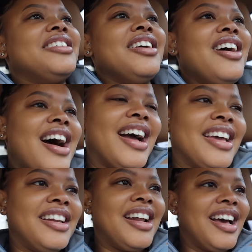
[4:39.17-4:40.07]
y'all, I
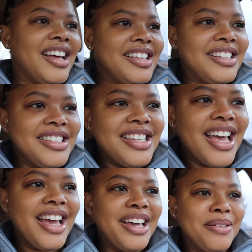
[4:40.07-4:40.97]
cannot
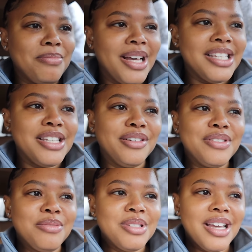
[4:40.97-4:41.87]
take myself
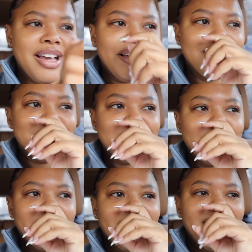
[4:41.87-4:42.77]
sometimes,
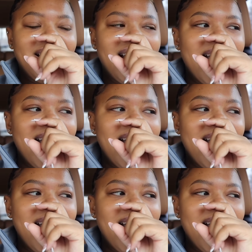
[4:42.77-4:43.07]
but